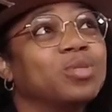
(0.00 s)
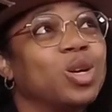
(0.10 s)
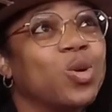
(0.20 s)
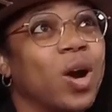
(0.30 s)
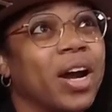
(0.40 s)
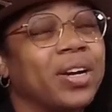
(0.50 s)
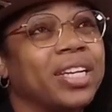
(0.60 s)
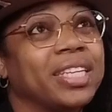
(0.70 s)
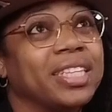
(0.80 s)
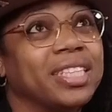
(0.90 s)

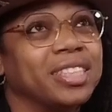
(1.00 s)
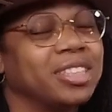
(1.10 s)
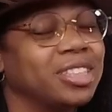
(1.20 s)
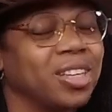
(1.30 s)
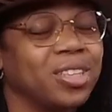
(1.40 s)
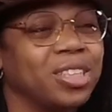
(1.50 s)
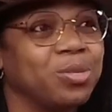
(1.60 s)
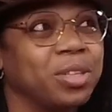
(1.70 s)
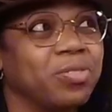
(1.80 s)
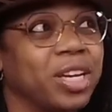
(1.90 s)
acquired it and started
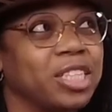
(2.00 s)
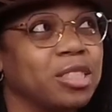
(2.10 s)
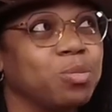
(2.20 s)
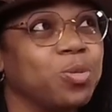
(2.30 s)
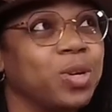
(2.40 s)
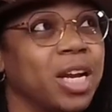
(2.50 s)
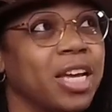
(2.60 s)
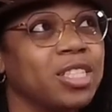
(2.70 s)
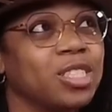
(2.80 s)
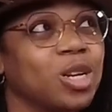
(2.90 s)
the renovations. But what
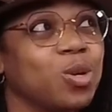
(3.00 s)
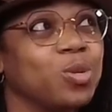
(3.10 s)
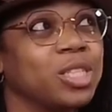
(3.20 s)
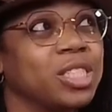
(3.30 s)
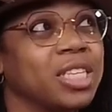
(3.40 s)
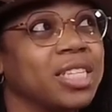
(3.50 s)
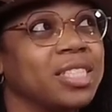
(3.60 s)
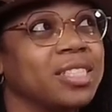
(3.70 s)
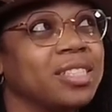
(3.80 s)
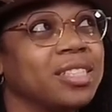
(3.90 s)
I saw was
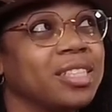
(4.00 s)
just